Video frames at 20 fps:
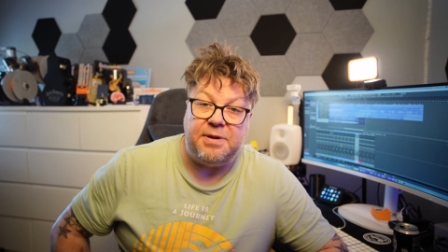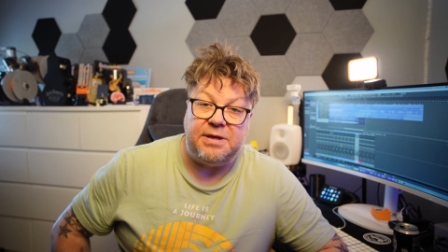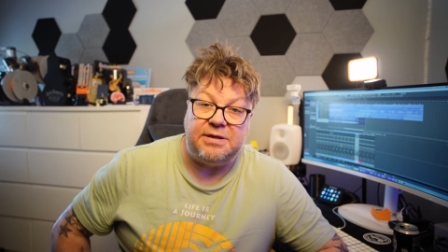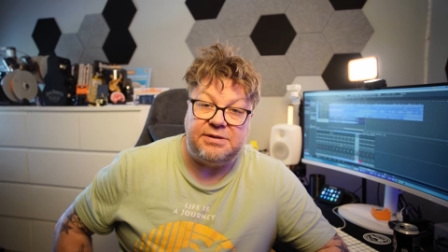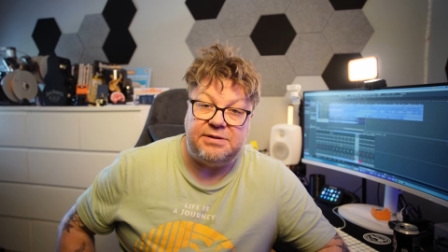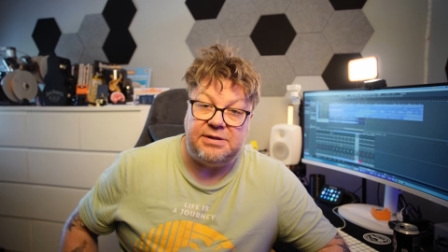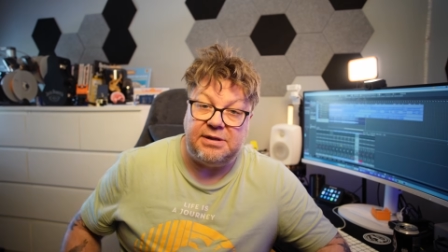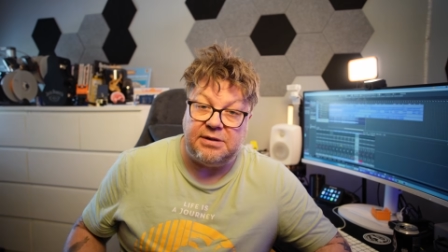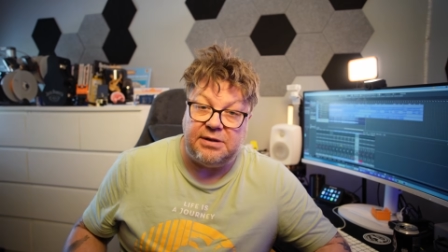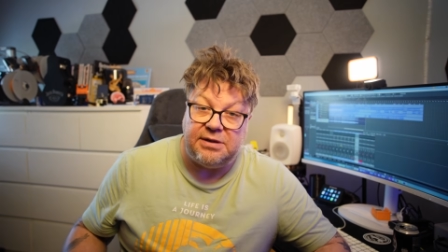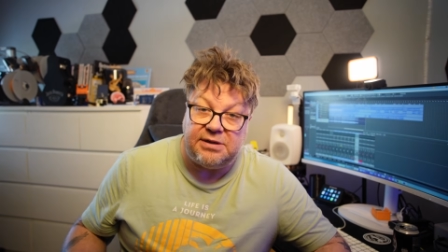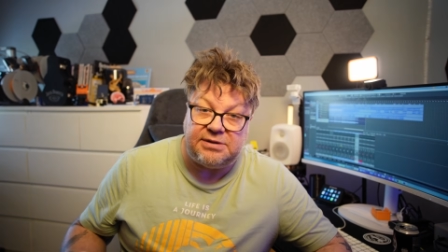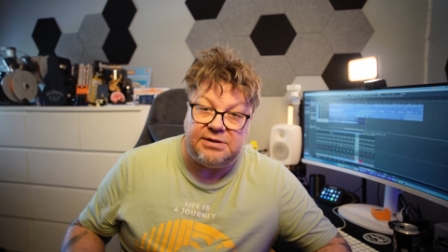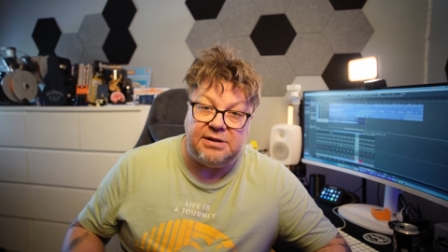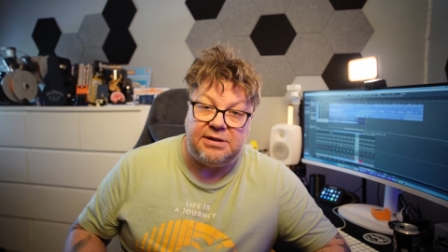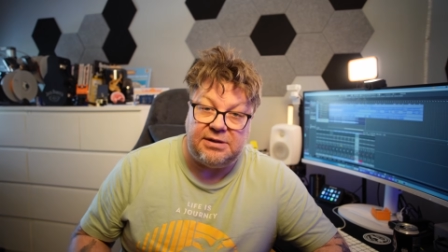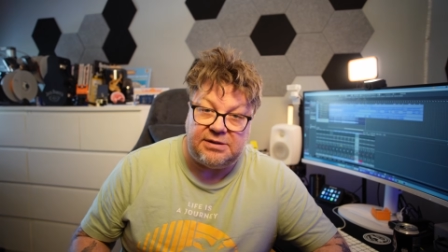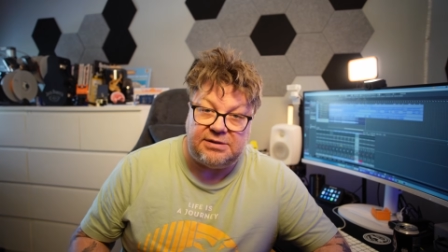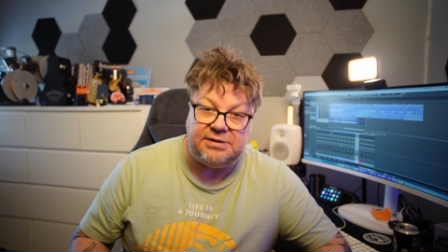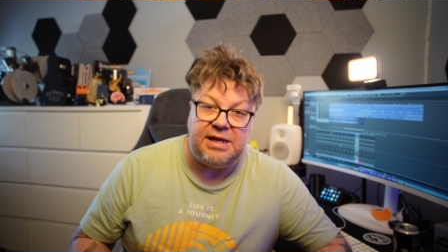It still
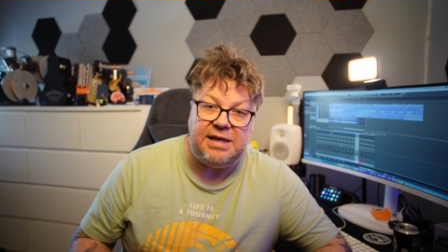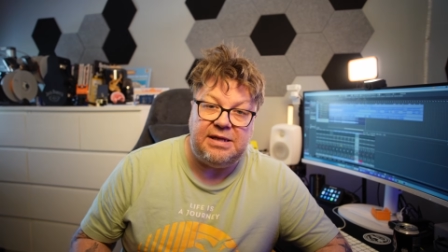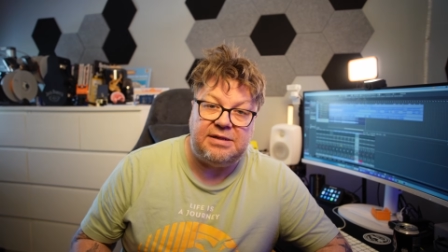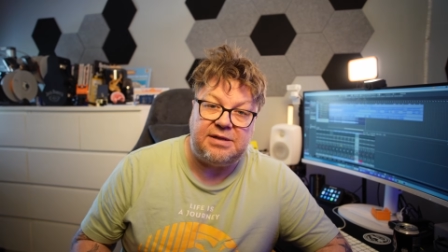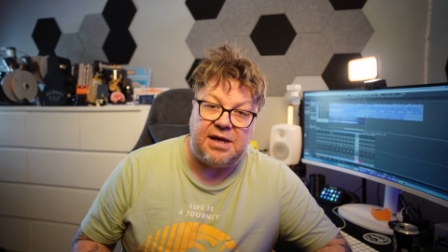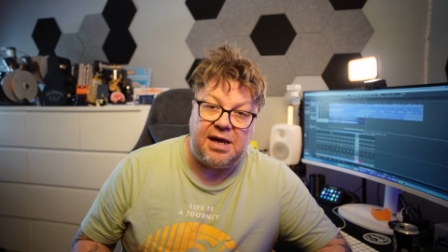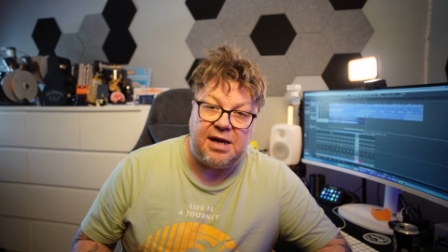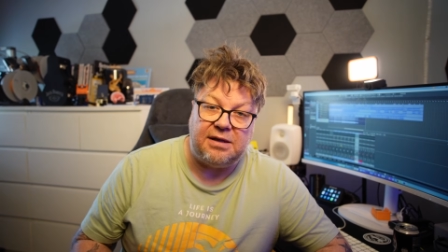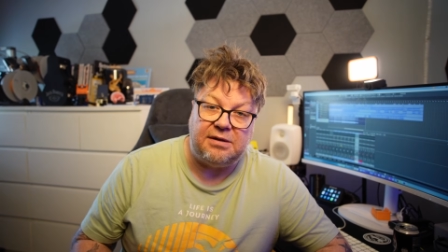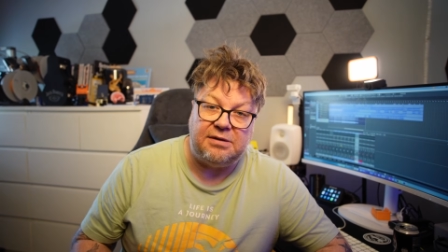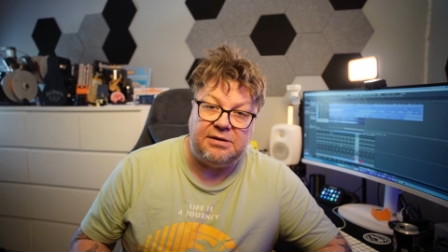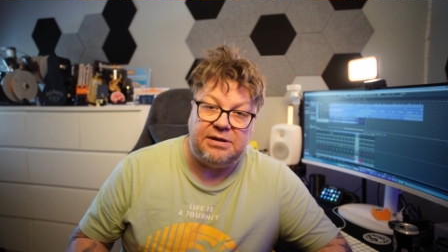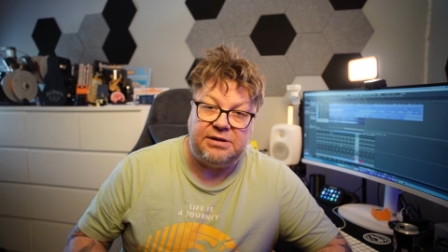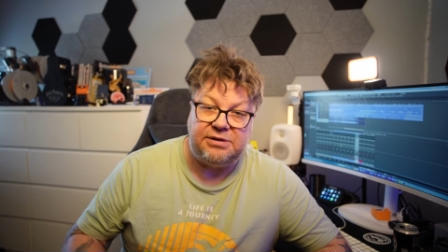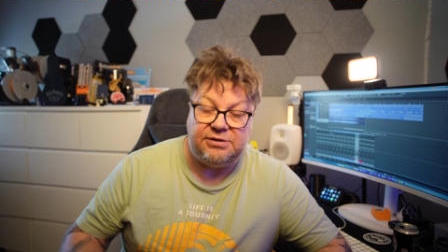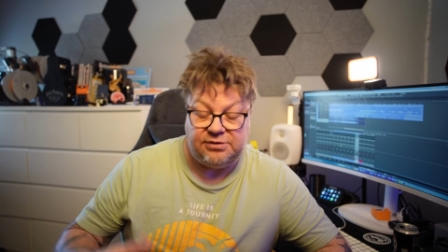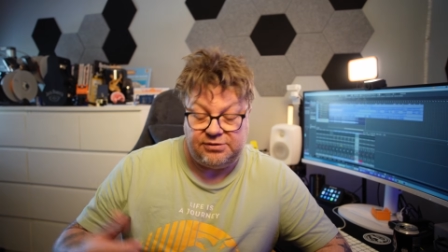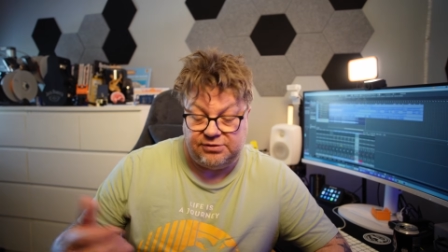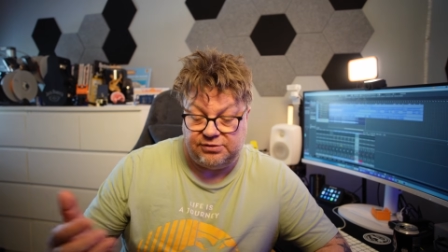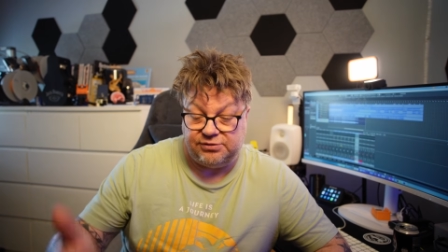is detailed.
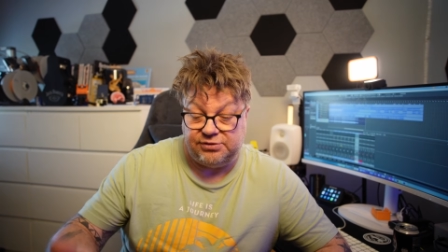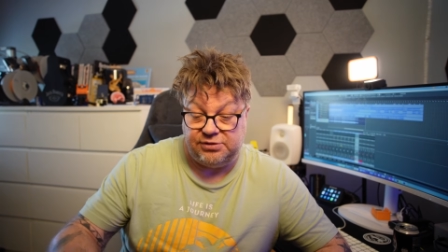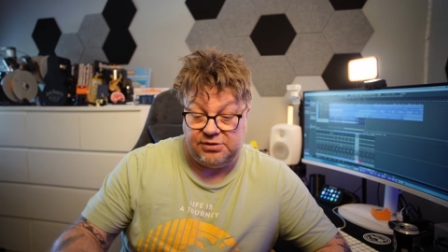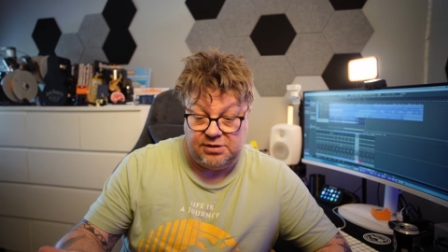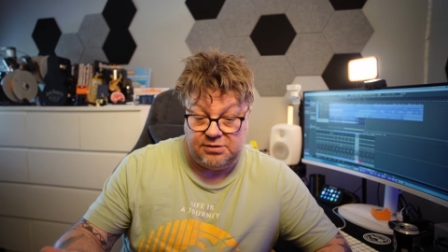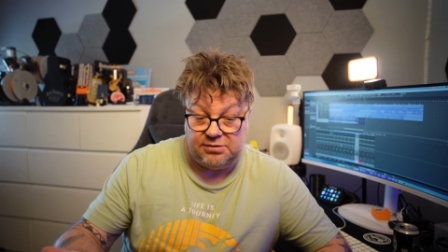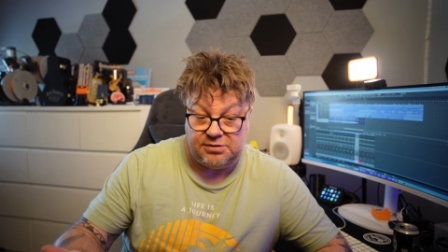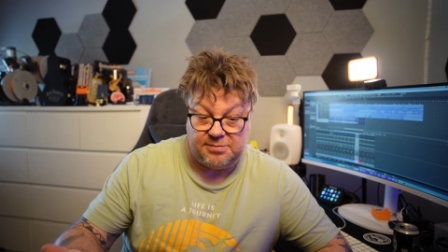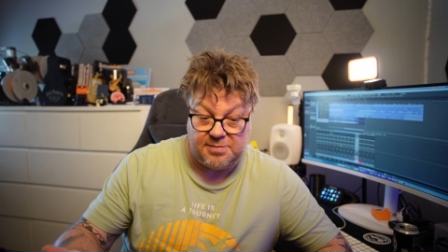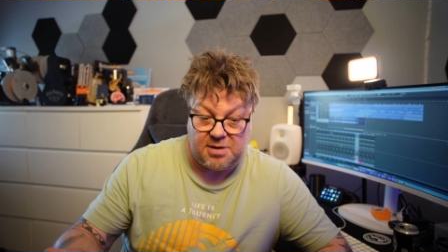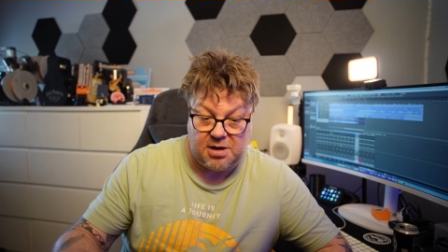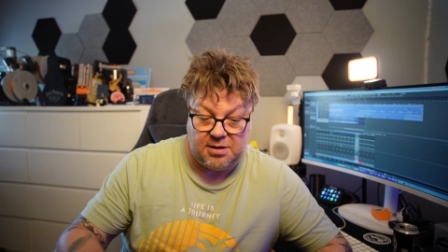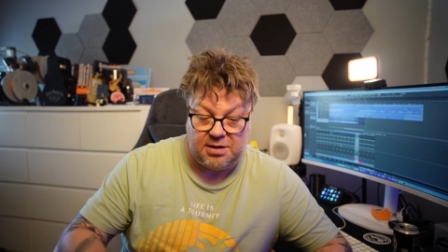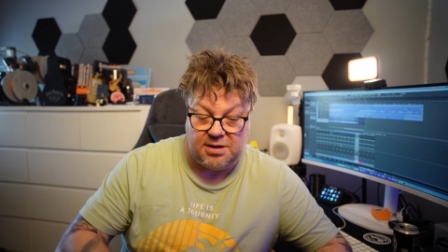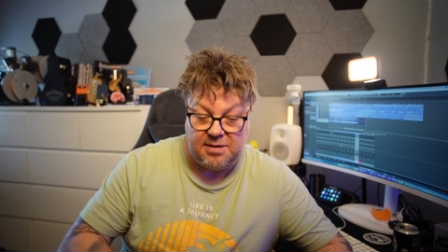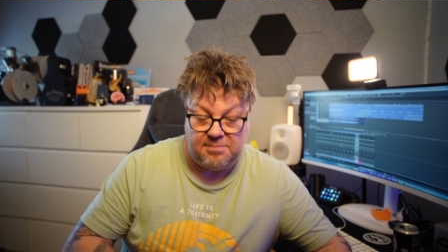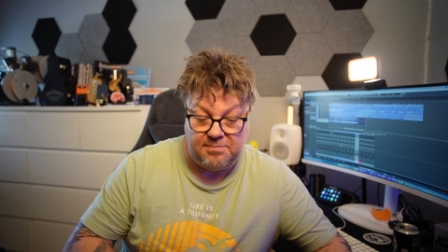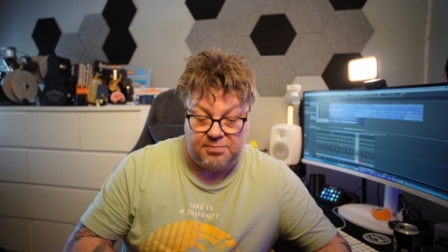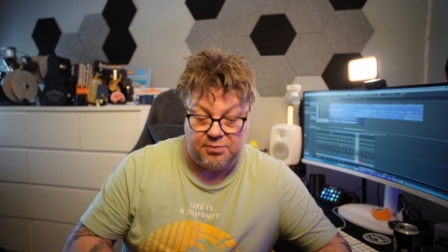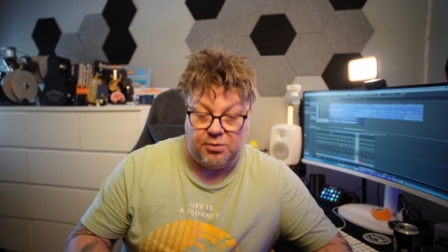It just doesn't use the
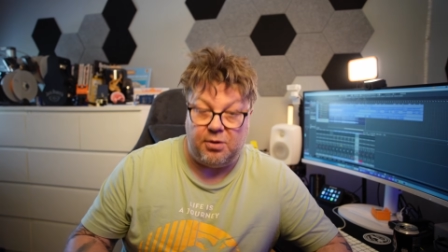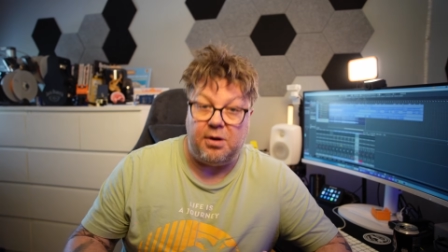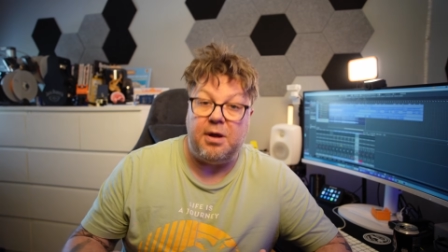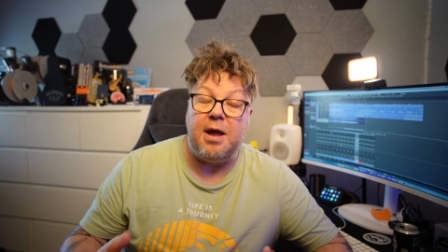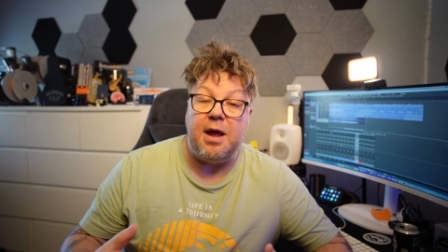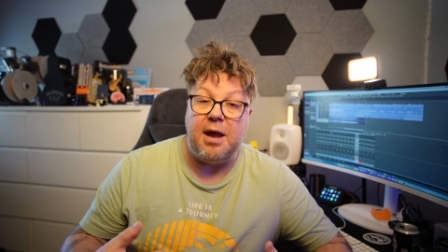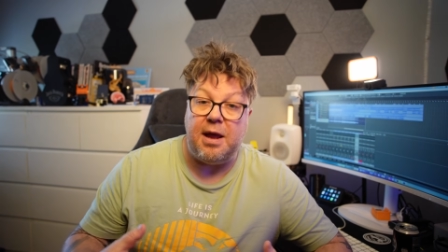mic input.